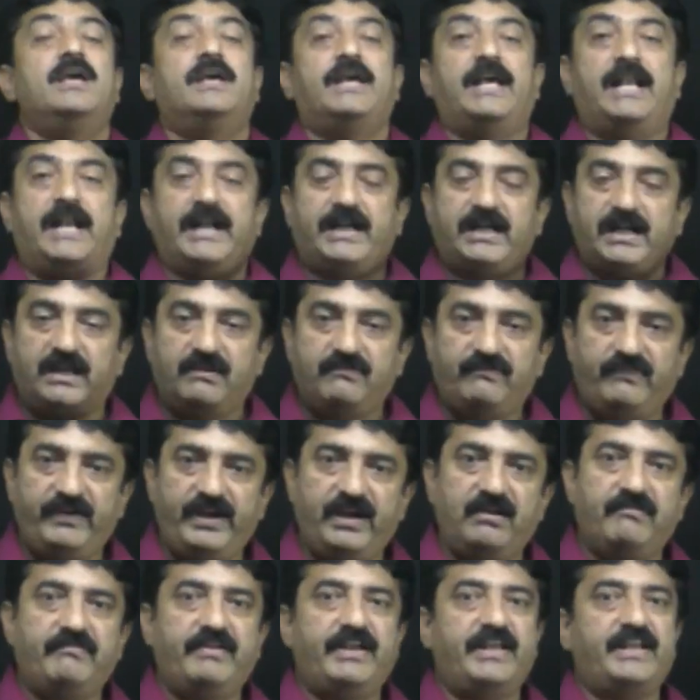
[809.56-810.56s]
Electric
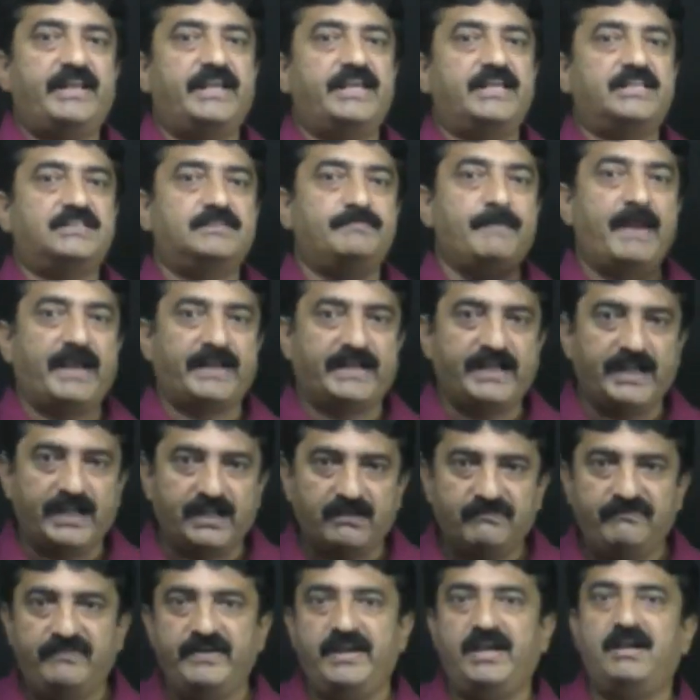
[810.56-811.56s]
field varies,
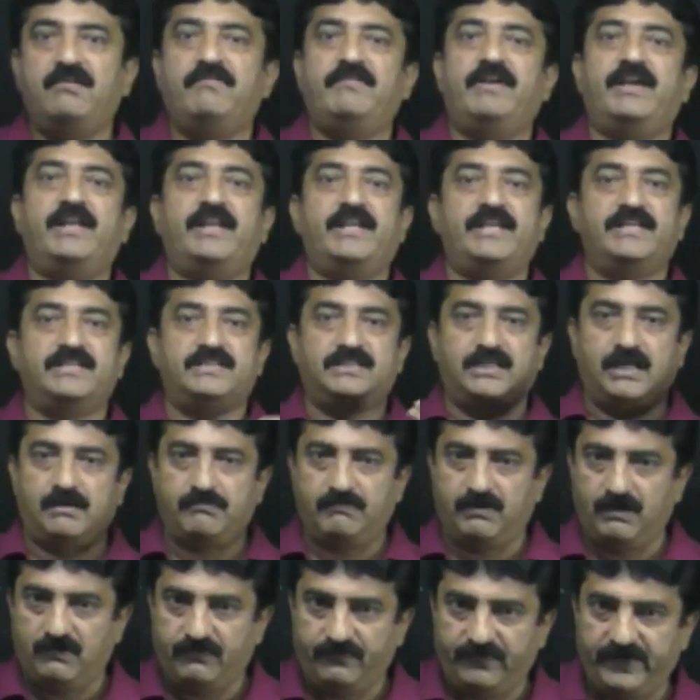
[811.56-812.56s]
magnetic field varies,
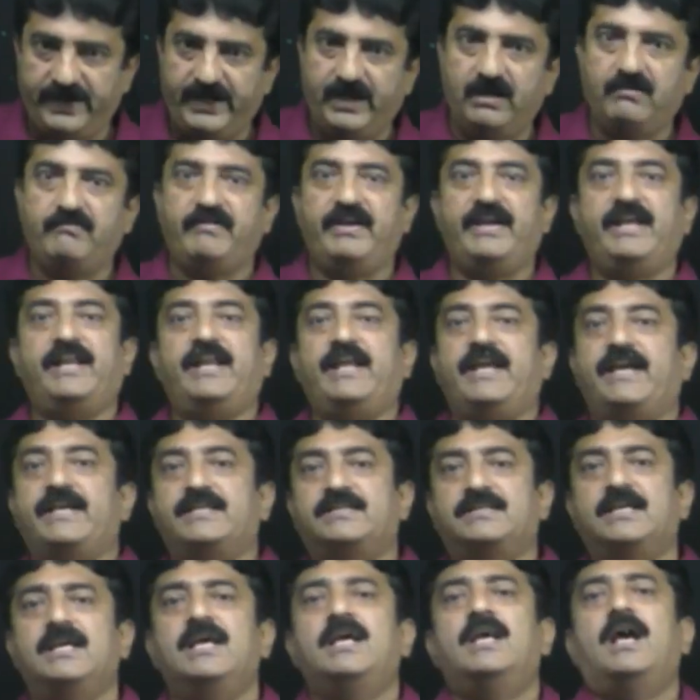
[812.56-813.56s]
thermal field
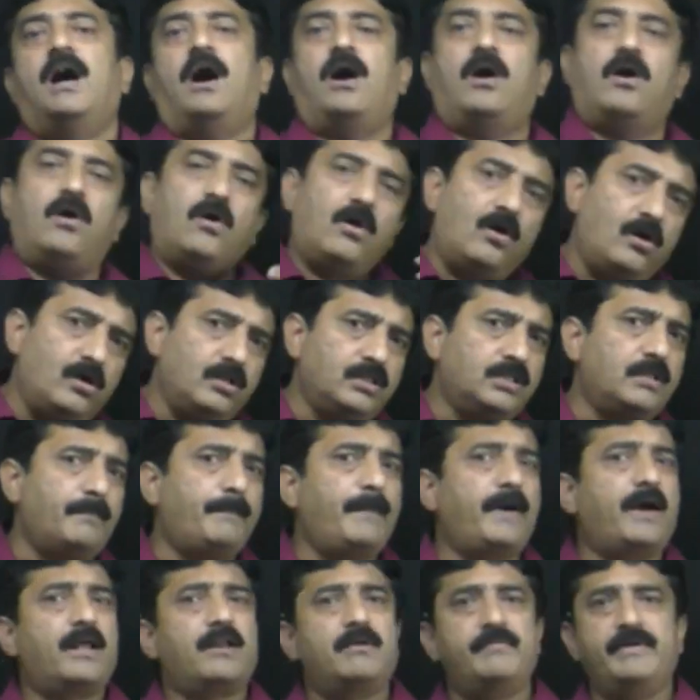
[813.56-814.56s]
varies. All the
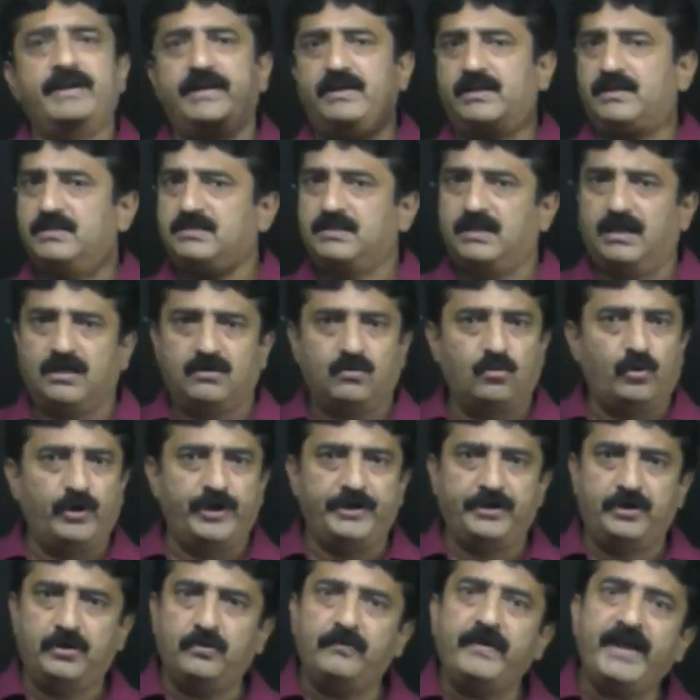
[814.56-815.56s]
parameters are
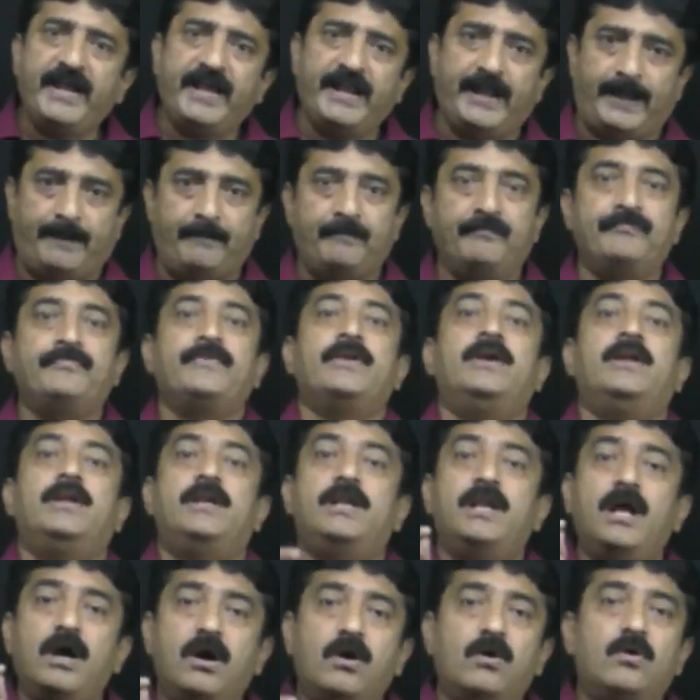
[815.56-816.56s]
going to vary.
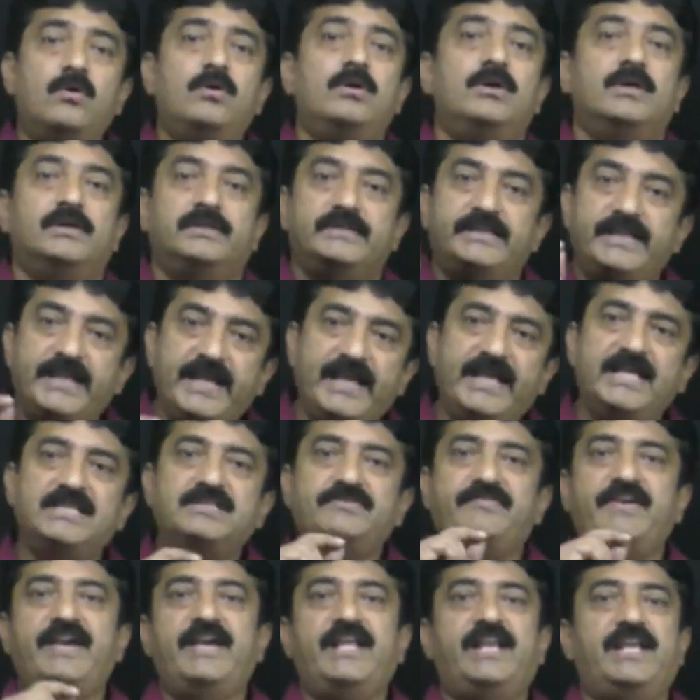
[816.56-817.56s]
Now,
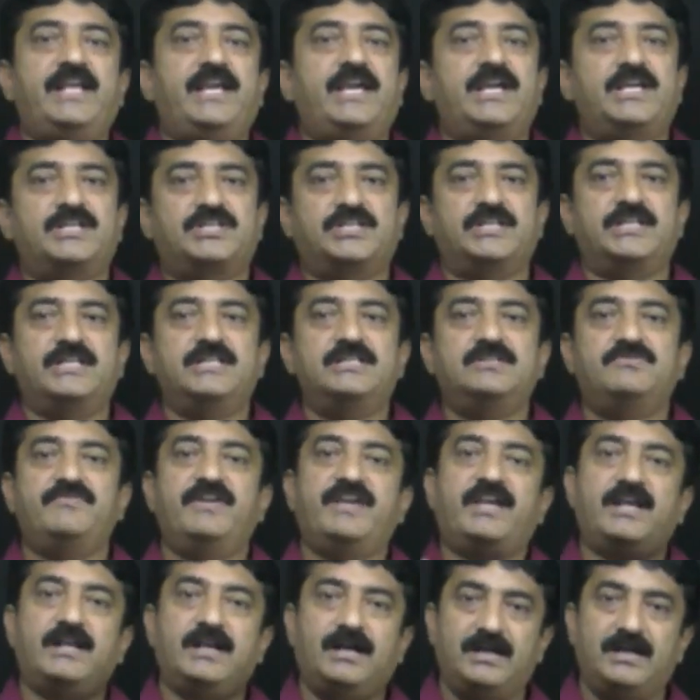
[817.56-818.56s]
these variations we can